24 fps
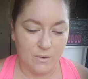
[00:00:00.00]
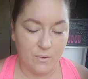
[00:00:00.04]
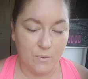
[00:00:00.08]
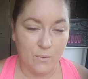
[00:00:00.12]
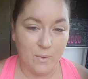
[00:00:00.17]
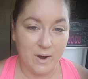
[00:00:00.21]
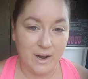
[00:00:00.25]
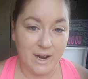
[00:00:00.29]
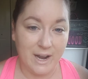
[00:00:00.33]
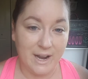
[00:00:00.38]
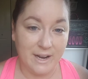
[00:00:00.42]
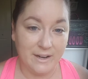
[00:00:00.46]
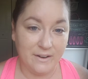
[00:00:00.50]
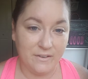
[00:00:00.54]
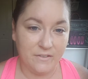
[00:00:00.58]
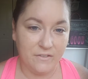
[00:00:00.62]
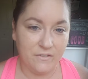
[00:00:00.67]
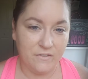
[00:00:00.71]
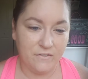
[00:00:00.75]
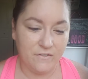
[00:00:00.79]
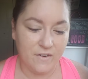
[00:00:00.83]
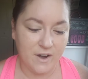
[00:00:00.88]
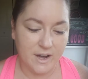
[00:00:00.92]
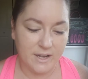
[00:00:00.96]
what kind of
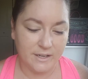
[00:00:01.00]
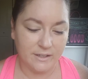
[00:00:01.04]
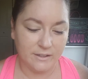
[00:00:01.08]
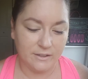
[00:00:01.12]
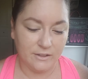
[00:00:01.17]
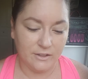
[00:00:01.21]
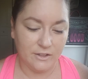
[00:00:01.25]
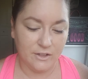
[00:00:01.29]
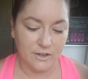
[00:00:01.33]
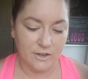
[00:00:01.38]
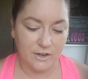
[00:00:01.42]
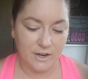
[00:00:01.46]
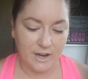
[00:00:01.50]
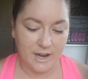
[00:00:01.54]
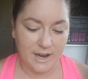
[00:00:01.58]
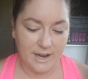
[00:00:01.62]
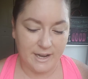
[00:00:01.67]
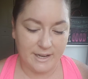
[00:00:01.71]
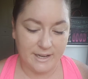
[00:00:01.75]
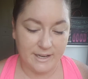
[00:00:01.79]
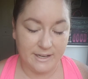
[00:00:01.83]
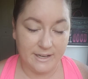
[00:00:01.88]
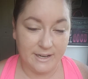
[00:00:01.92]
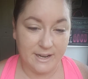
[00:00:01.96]
fun look I
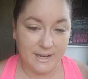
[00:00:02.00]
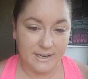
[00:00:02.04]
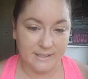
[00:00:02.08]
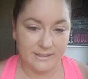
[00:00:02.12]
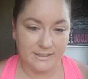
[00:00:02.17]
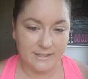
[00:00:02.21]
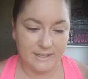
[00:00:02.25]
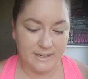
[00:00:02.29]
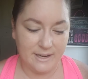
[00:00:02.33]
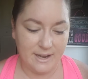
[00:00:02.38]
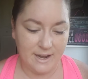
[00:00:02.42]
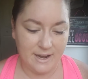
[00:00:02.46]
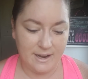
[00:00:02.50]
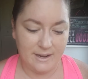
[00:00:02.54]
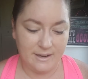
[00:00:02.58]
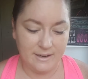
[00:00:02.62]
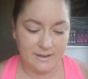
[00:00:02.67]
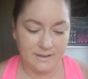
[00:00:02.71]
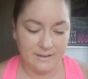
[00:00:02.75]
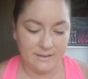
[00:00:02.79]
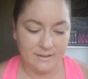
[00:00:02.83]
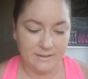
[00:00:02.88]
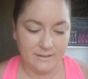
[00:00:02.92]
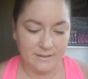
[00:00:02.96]
can get today.
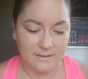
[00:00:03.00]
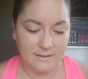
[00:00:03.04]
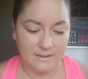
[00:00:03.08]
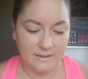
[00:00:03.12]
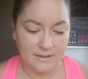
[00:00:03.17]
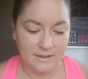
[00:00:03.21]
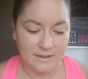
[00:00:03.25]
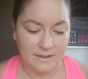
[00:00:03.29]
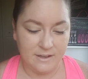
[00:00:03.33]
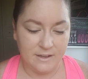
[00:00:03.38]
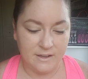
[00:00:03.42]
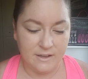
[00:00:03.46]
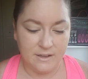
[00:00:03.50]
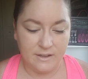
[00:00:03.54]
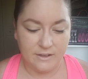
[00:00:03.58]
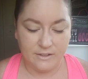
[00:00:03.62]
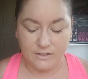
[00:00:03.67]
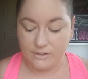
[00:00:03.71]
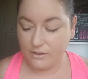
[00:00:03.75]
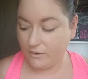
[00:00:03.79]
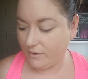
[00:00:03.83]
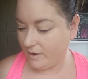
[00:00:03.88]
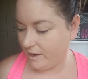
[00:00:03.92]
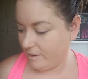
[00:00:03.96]

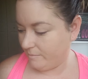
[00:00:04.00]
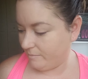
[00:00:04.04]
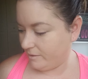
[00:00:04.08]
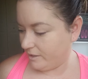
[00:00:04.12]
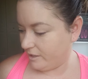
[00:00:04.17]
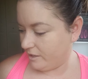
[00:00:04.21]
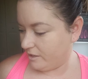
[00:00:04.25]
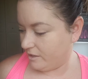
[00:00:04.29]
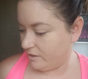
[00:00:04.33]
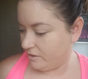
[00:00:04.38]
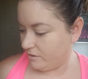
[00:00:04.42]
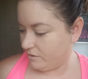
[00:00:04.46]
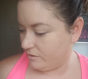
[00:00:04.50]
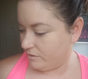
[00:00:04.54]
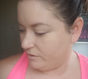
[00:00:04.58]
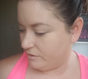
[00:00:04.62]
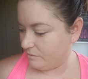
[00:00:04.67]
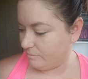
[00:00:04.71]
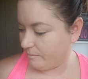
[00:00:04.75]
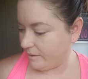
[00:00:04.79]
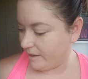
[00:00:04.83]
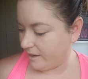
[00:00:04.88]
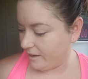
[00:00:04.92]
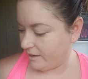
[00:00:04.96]
So I'm going to
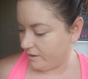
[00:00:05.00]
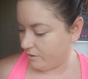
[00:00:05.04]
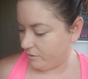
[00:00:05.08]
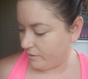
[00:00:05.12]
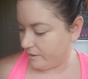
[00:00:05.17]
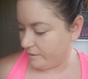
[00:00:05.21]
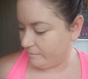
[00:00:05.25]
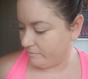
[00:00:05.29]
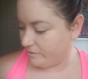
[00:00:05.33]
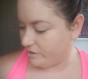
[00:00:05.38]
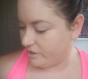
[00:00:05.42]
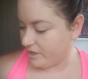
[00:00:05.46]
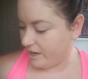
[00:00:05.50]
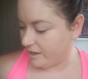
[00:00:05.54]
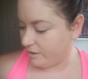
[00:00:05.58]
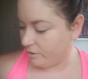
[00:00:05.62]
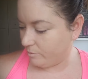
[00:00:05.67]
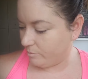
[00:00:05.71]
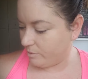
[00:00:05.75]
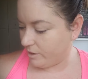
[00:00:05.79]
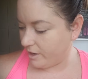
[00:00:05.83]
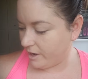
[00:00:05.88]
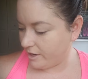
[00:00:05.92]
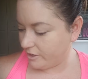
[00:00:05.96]
use my cream shadow
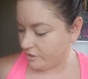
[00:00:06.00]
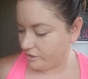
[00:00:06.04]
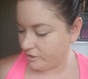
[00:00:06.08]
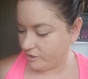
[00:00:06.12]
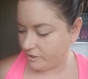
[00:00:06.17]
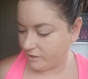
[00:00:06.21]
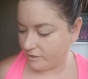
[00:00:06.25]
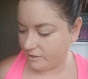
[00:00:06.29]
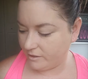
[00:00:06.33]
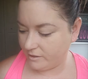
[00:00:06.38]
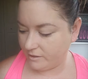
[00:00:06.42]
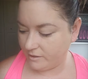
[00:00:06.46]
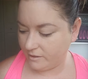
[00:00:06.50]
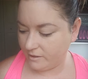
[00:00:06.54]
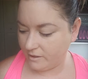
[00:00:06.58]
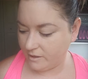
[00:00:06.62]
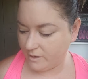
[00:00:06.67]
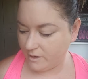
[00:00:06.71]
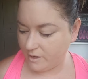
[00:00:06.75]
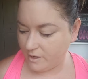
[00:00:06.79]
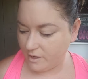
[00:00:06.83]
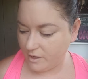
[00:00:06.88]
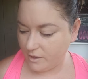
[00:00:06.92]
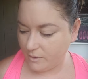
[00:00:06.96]
brush,
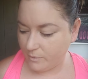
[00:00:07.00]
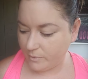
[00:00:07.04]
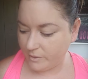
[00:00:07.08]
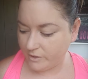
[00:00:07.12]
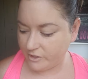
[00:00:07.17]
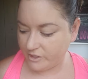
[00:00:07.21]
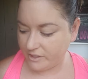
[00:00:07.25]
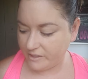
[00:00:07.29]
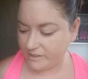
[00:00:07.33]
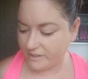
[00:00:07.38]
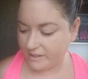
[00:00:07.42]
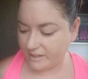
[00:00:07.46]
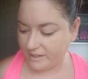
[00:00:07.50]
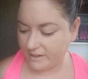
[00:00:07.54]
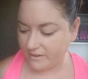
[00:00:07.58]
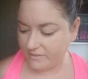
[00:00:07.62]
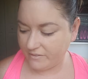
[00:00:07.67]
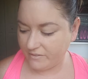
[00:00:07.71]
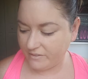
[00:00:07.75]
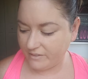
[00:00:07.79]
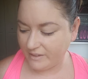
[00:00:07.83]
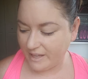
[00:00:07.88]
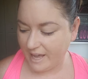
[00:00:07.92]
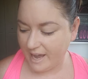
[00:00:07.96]
which is like a
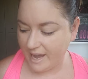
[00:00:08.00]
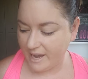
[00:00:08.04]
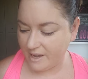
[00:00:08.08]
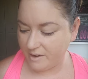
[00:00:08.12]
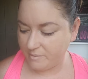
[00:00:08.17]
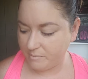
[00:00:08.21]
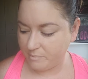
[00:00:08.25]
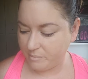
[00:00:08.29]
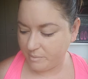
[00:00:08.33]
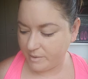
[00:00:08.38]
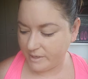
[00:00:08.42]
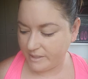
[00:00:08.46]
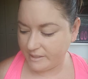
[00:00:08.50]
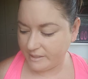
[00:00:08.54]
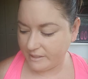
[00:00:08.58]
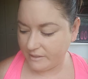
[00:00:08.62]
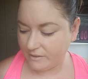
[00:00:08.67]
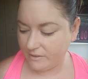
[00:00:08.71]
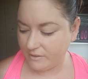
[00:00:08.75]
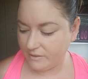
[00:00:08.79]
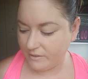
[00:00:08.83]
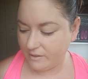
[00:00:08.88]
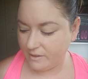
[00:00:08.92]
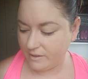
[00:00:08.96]
flat
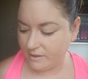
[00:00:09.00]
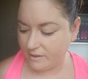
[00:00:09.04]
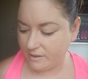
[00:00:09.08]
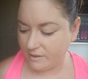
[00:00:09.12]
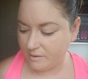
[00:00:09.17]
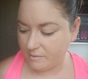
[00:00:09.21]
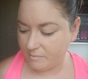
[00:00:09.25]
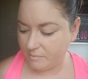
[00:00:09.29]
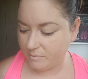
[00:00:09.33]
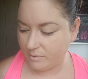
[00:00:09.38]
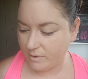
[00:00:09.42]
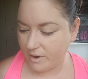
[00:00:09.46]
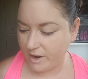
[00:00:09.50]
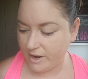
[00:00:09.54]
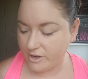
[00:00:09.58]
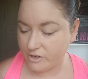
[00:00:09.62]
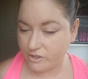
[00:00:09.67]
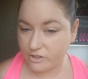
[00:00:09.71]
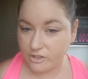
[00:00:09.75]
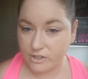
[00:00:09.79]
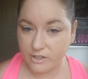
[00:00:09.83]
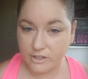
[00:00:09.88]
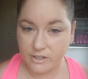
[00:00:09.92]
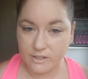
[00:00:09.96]
bristled
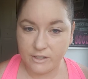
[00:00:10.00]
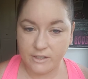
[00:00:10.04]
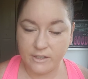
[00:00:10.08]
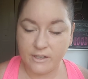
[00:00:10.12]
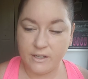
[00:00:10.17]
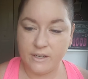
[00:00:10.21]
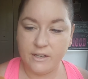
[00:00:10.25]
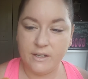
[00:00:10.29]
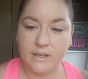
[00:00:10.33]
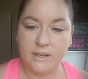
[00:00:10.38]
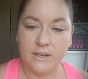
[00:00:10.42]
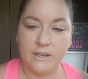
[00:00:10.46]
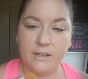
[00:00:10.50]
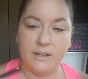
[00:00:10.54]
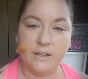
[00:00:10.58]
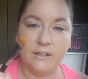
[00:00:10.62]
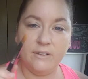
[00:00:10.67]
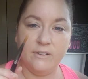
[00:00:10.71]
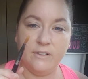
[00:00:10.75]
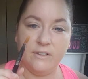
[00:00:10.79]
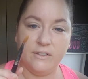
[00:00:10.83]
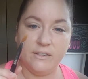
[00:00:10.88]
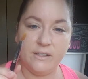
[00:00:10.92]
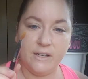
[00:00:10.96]
brush. It
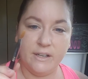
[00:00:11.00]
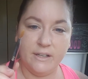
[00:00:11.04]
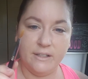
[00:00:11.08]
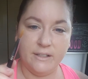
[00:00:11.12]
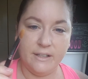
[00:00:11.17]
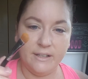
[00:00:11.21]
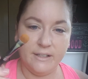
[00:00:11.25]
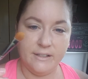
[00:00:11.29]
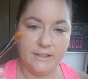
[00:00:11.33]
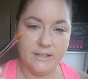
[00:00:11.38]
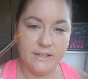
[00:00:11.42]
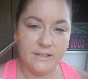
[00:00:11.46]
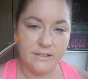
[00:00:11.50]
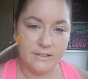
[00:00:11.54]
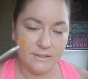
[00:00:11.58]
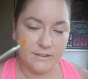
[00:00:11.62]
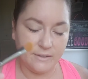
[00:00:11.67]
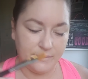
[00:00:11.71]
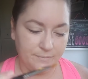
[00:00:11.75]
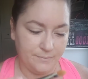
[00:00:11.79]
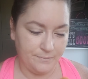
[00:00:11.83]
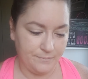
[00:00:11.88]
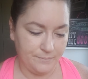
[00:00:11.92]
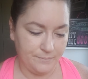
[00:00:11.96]
looks kind of like this.